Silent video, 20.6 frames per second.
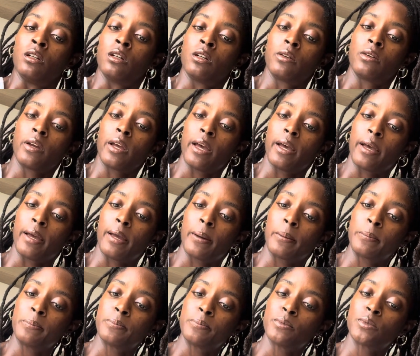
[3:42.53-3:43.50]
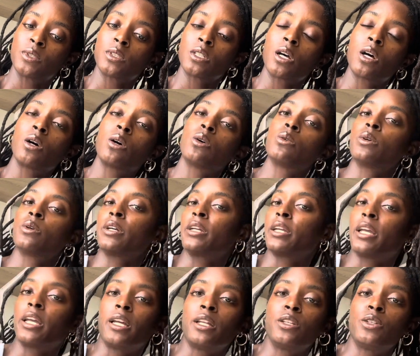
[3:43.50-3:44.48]
Okay, so
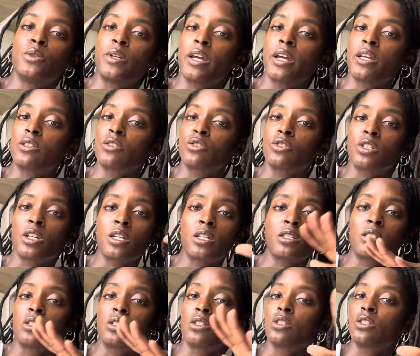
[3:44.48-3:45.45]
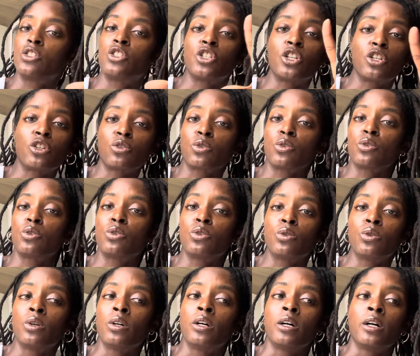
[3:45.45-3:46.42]
again, due dates are just
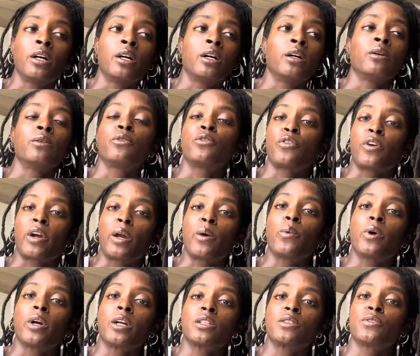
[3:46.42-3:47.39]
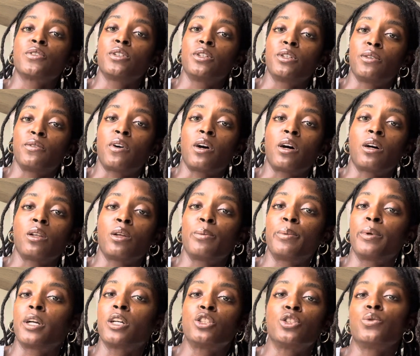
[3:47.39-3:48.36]
general frameworks for you to follow
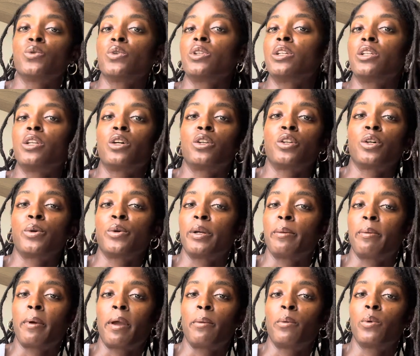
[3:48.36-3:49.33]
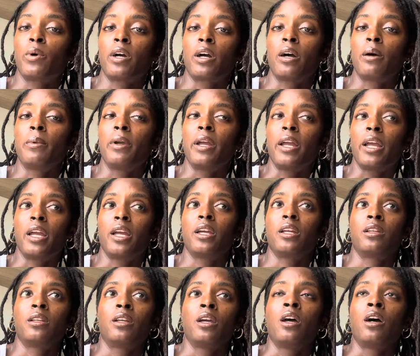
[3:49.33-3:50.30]
because you really don't know when your baby will come.
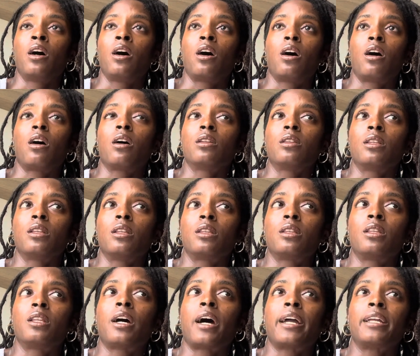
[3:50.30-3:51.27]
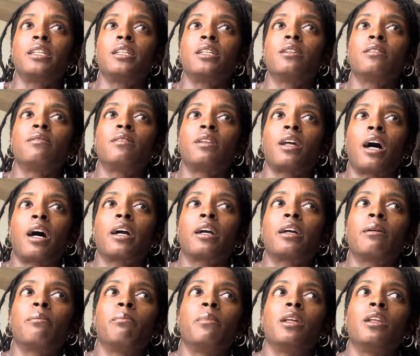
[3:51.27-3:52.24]
And the idea of not
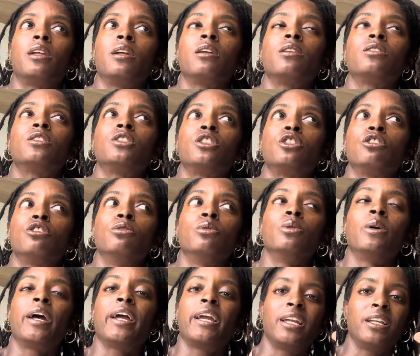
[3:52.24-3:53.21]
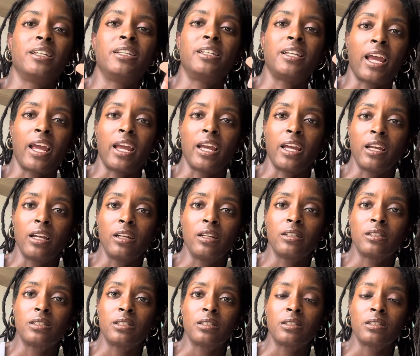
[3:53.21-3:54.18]
committing to a
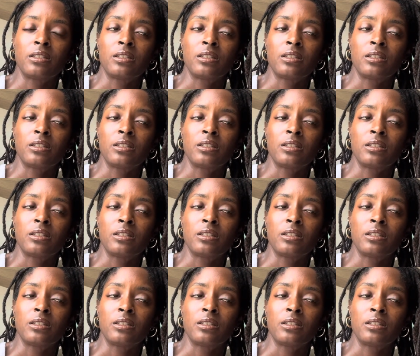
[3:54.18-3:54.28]
date